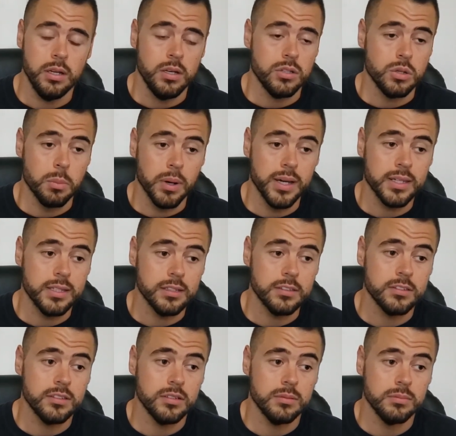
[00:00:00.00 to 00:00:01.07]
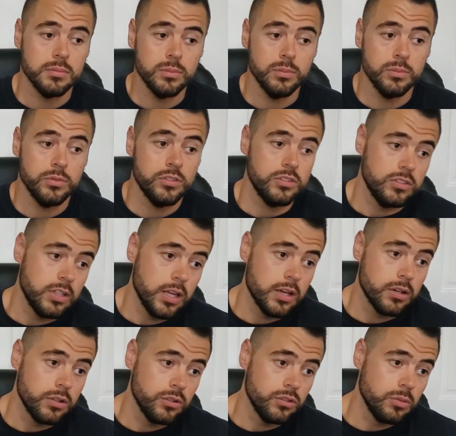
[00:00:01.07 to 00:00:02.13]
you might get some
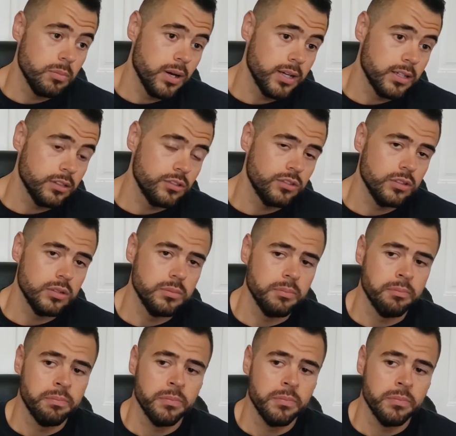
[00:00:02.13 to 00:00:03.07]
stares, you might get some